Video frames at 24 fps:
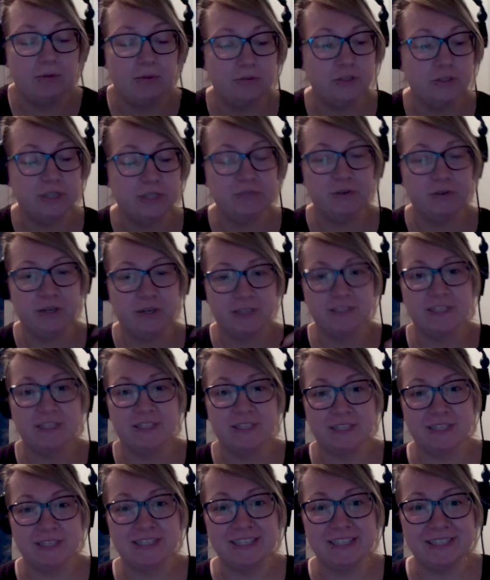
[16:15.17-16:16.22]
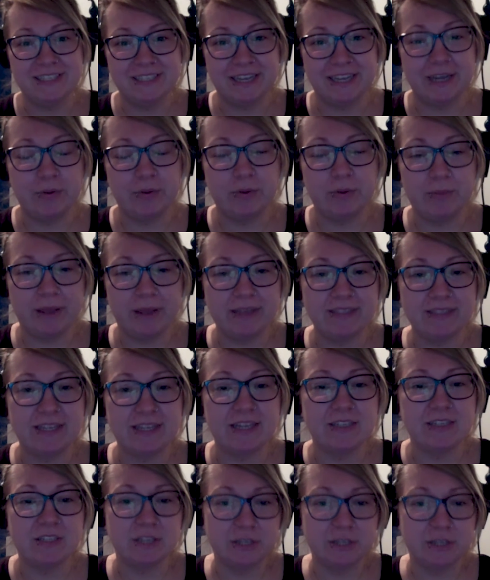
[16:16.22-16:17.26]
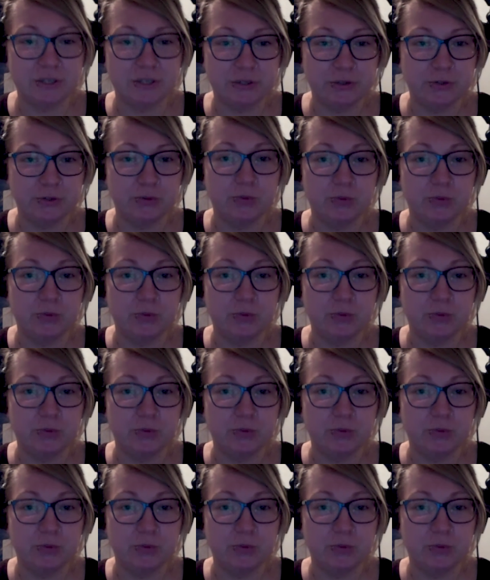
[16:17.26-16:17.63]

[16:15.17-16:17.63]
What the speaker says: just for consistency's sake, it would make sense to do